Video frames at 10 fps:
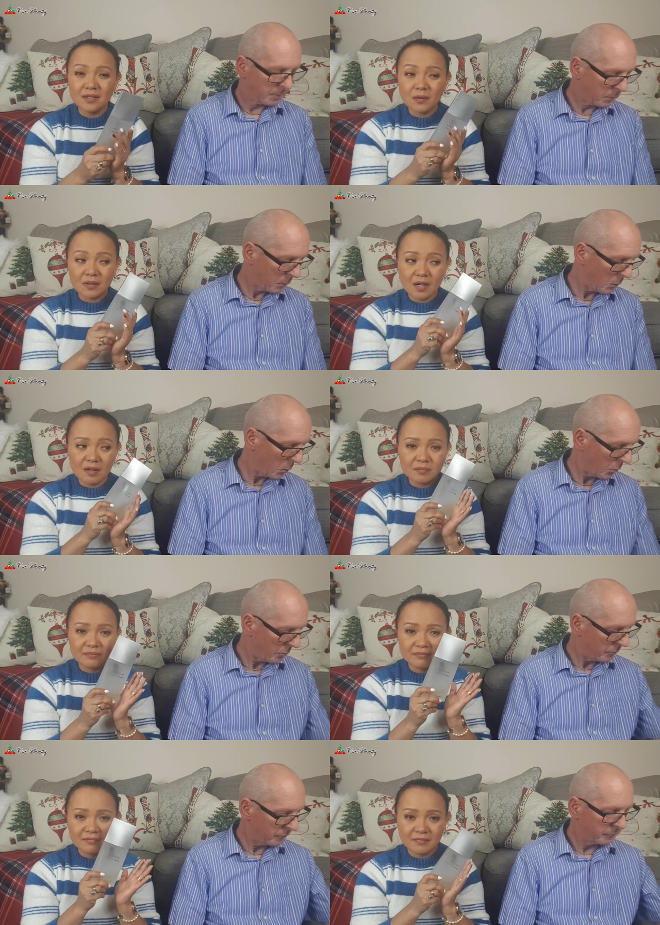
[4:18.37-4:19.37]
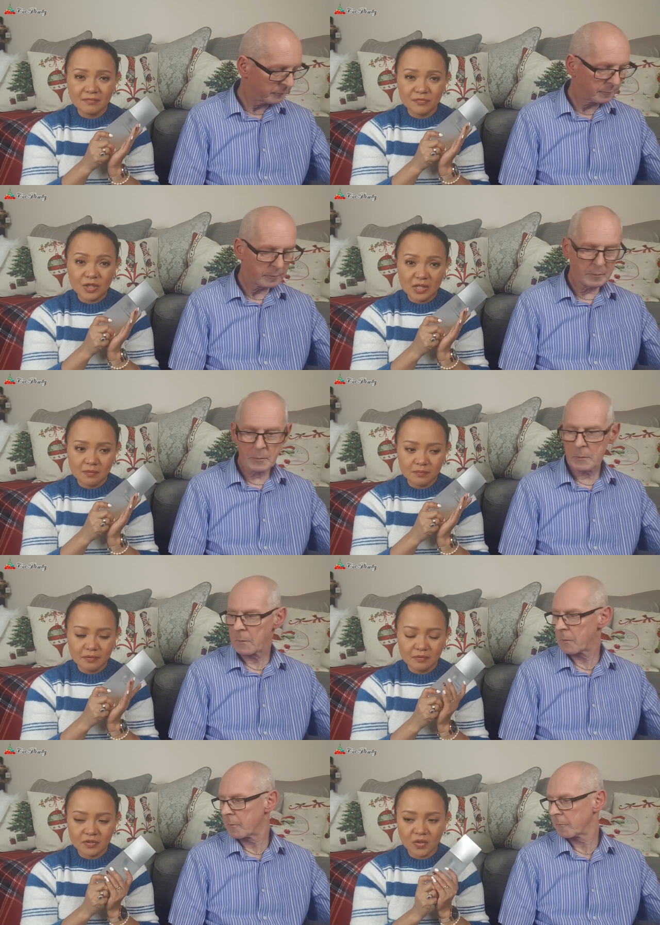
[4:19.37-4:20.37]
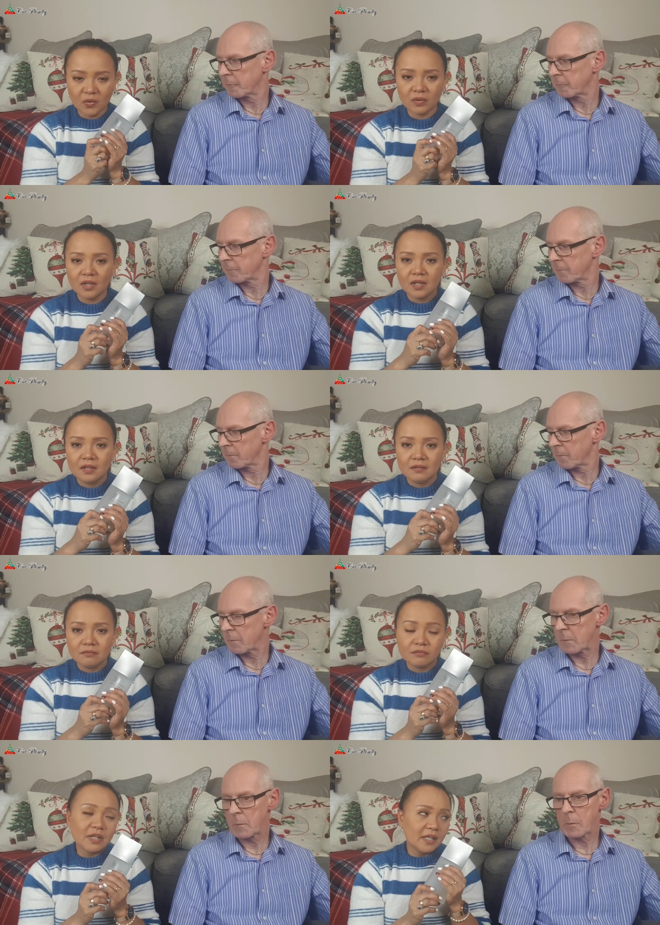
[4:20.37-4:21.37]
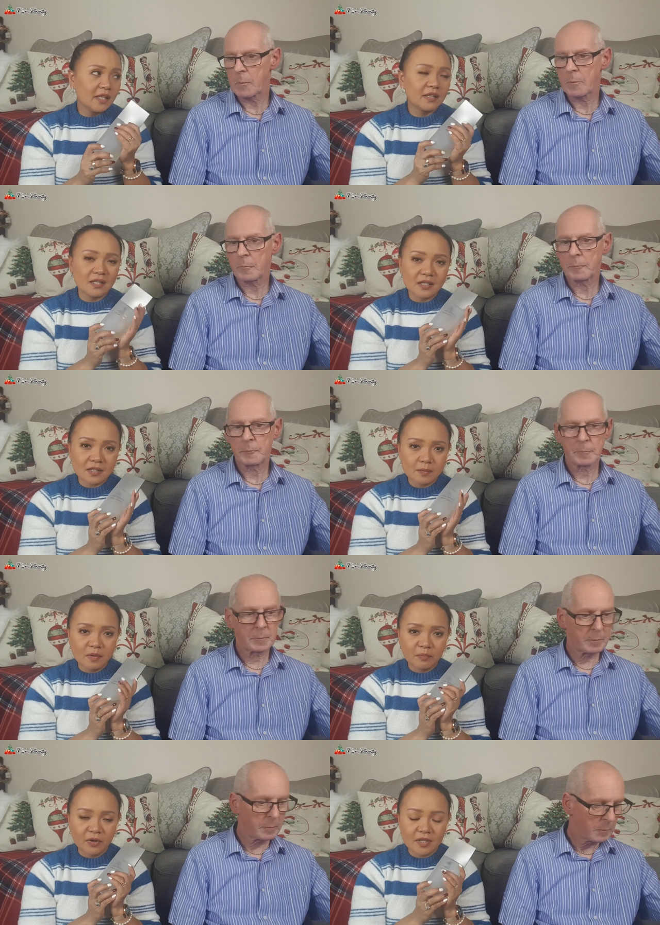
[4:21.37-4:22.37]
Speaker 1: they don't come cheap. So really, it is a little bit